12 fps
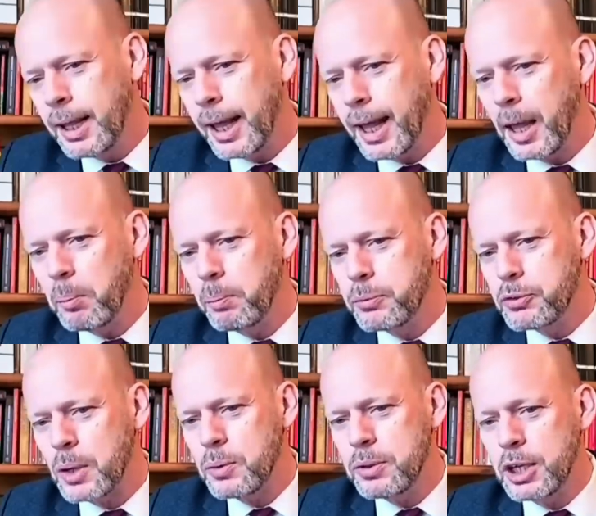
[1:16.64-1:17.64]
Um, so
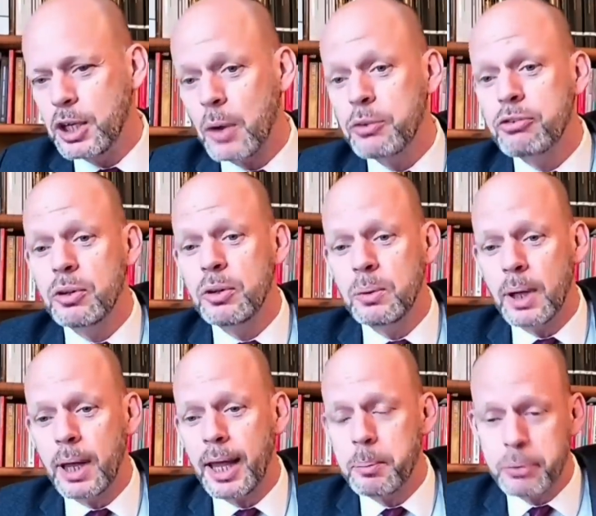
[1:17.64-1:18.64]
you go through
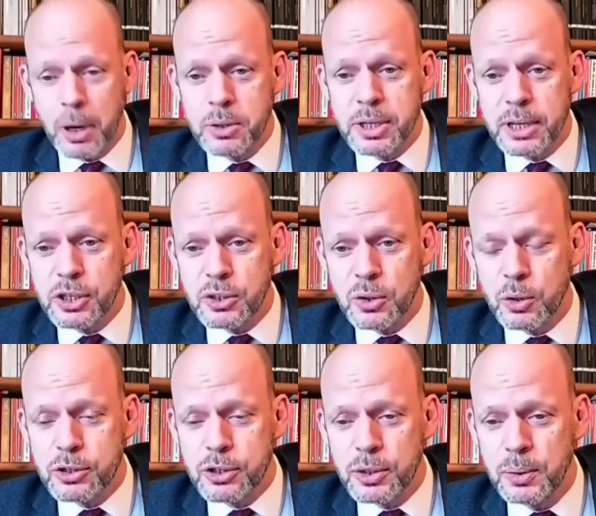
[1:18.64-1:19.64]
uh, a process. You talk
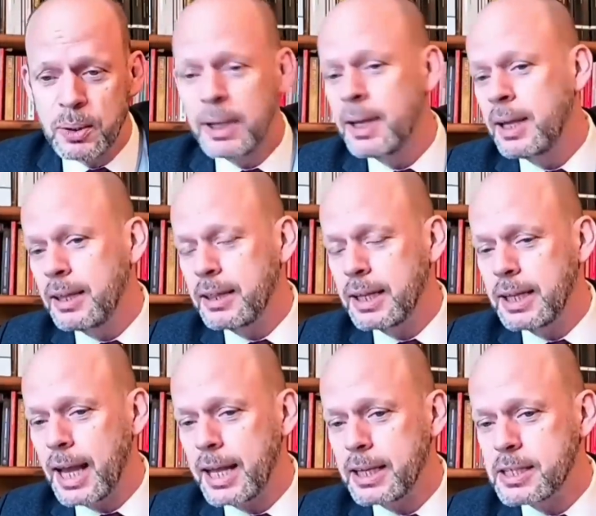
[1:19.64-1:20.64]
to the
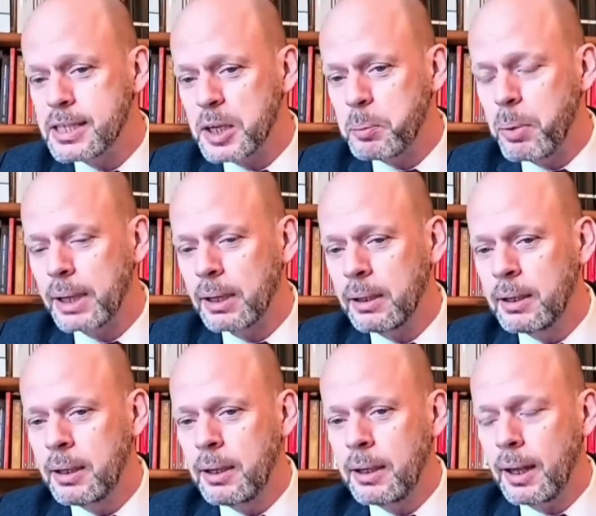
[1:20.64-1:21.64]
NEC panel,
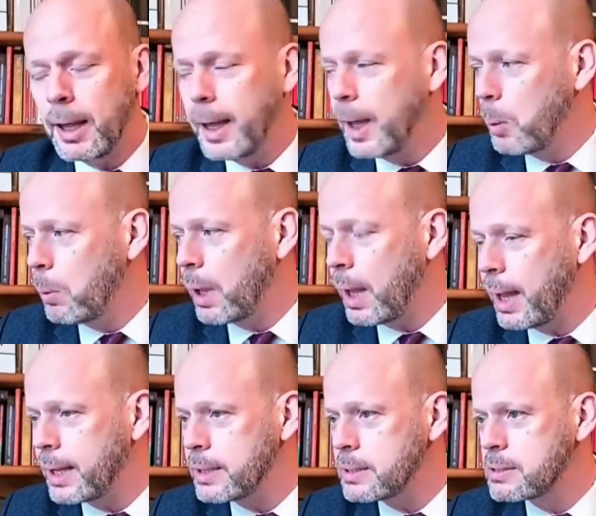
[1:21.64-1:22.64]
um,
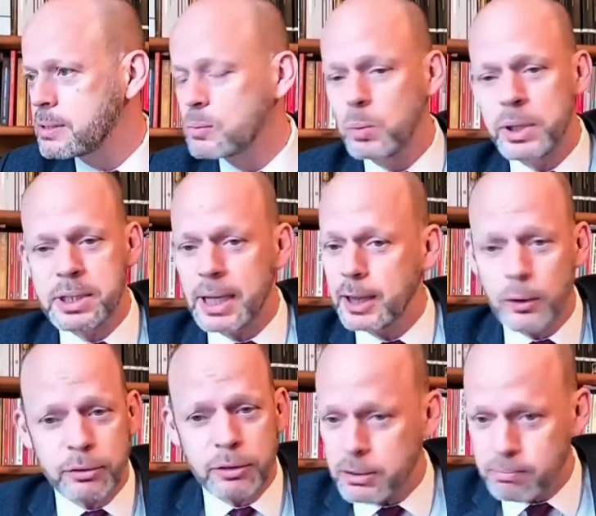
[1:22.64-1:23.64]
and we said,
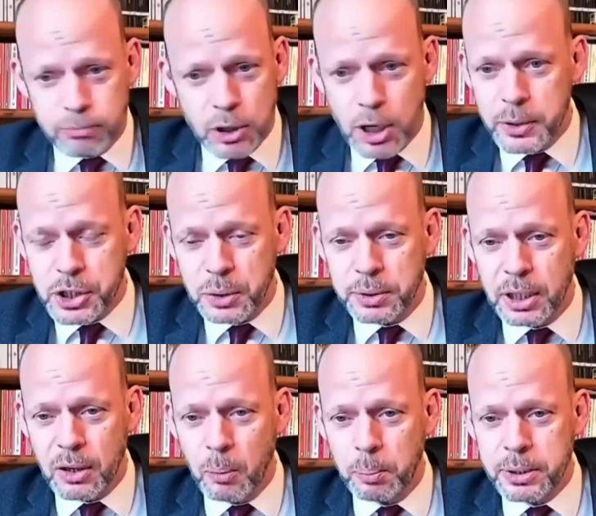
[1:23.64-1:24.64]
look, there's no issue with your
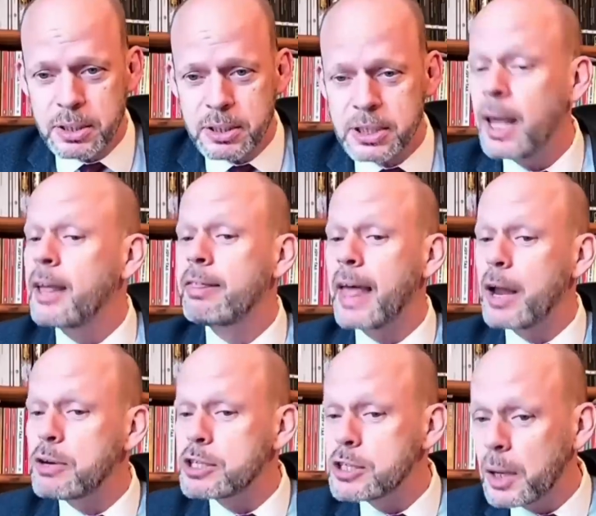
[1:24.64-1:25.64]
competence. There
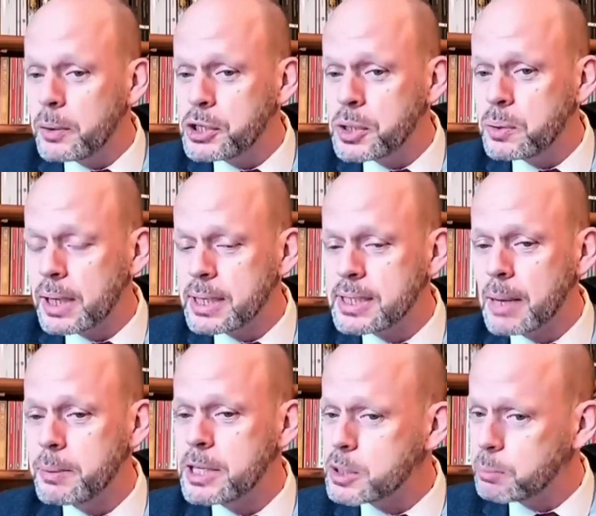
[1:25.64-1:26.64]
is no issue with anti
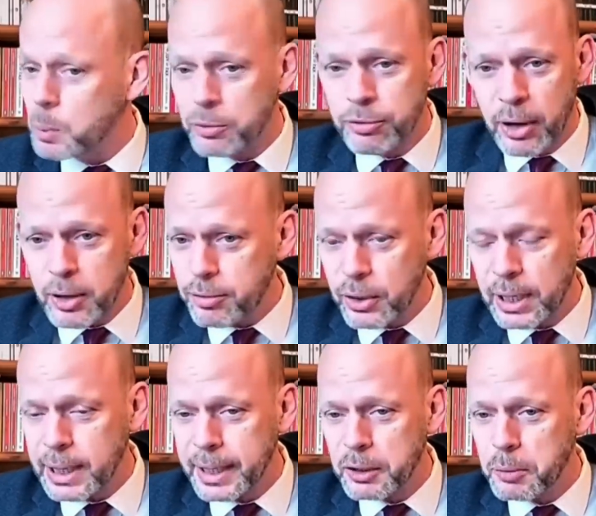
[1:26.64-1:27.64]
Semitism. They were very, very
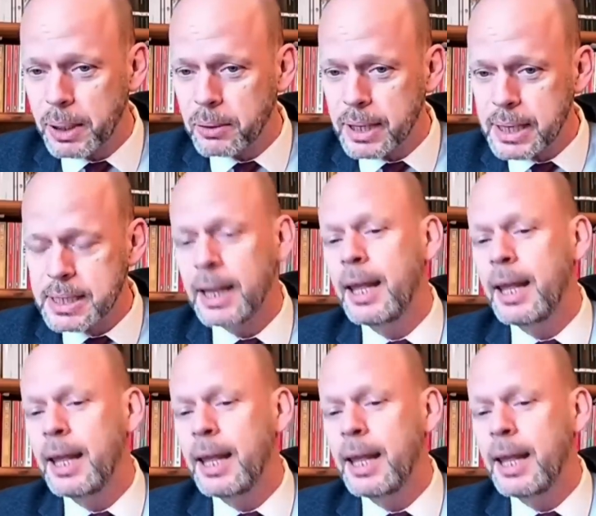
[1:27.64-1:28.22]
clear about that.